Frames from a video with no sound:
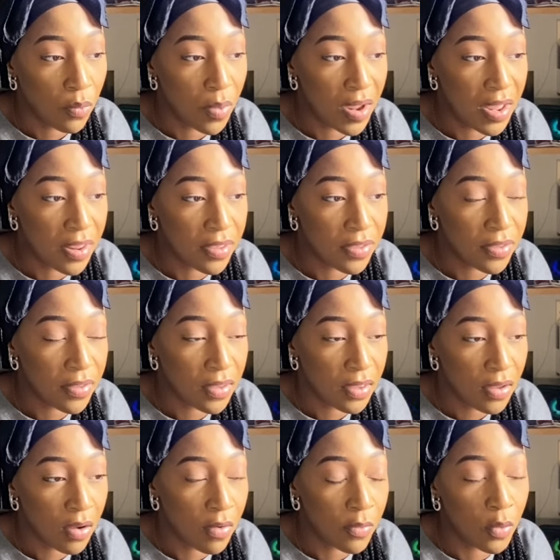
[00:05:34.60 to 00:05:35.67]
with,
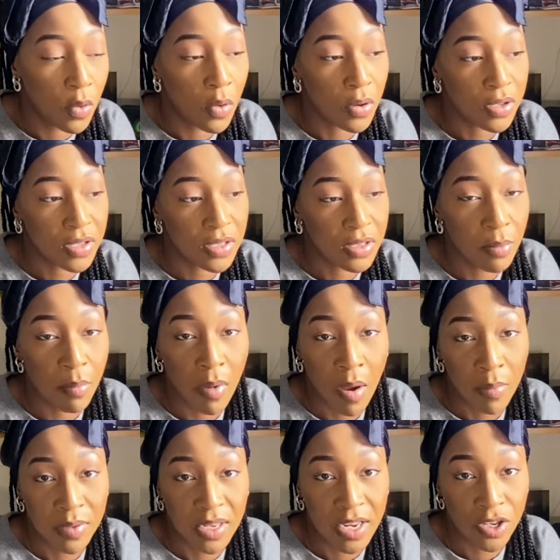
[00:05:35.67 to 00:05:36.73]
of course, the
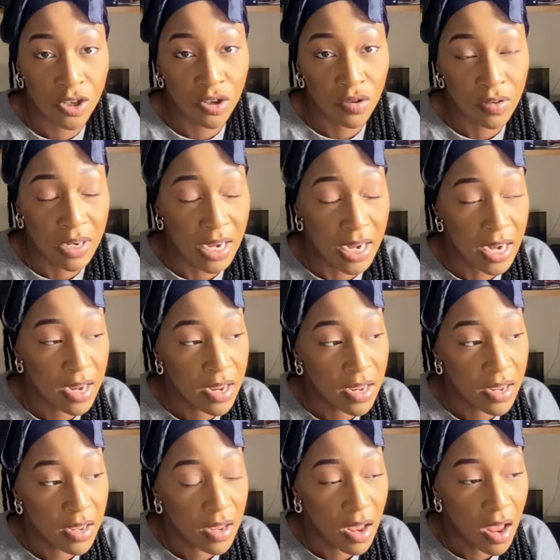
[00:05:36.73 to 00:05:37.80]
mom's history
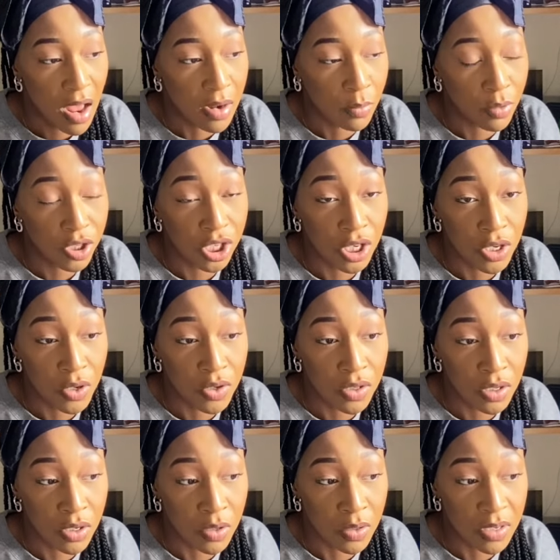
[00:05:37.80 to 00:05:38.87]
and what she
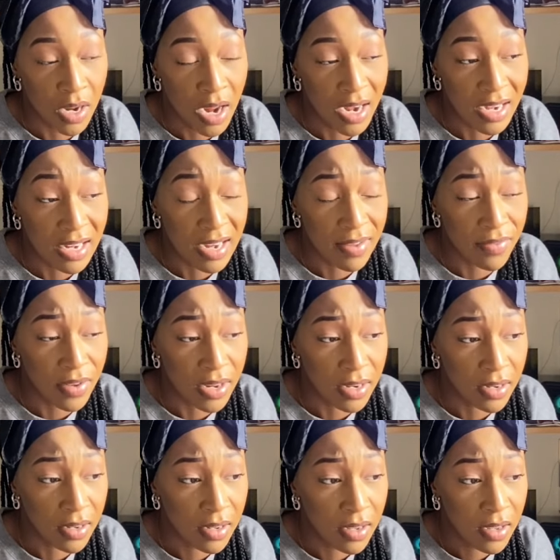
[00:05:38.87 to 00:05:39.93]
used to do to earn a
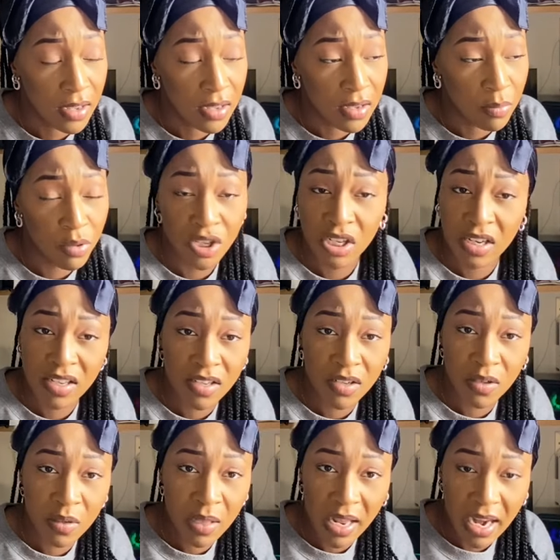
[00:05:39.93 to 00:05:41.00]
living. But she
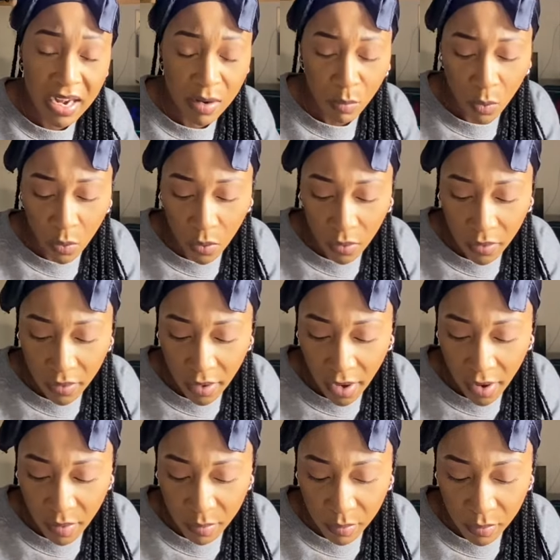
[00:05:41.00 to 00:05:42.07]
doesn't do that anymore.
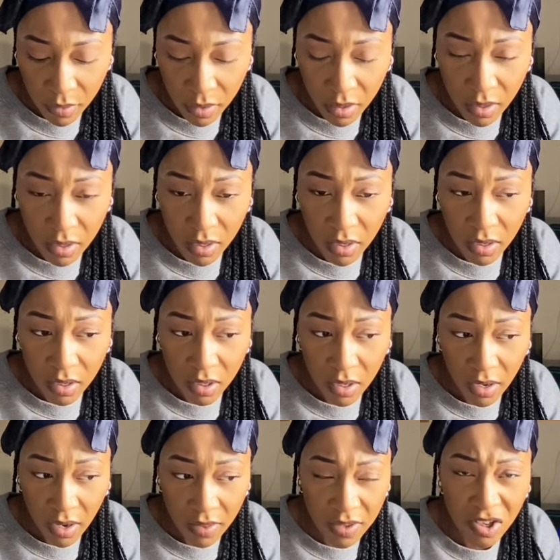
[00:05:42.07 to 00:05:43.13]

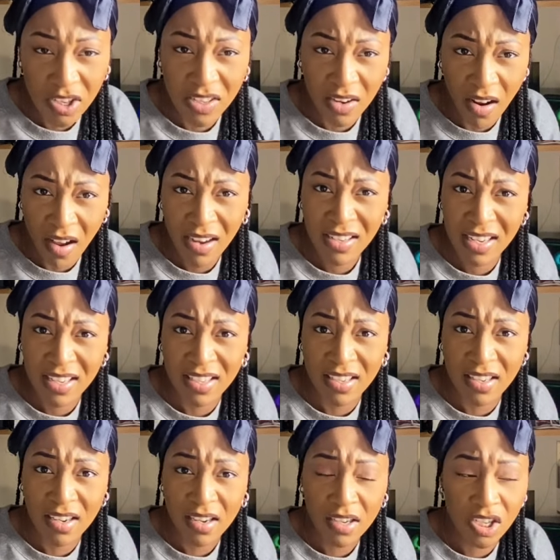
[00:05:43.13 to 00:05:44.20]
I think she's an
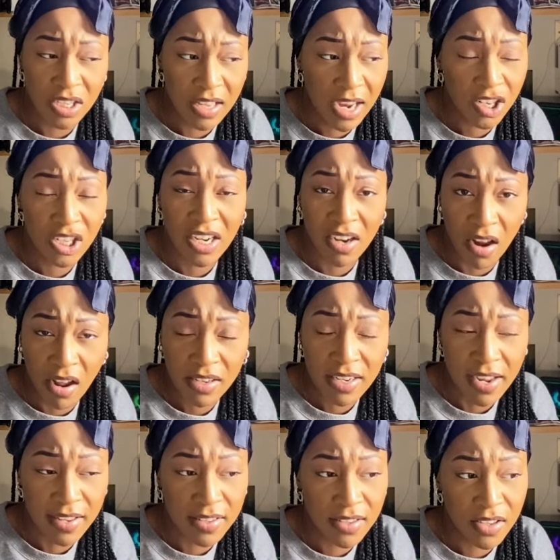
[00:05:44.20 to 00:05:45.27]
artist. She's actually an
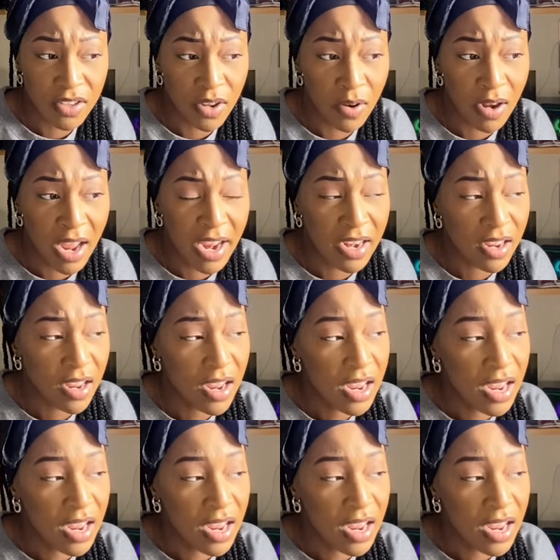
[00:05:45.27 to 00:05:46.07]
artist. So, like,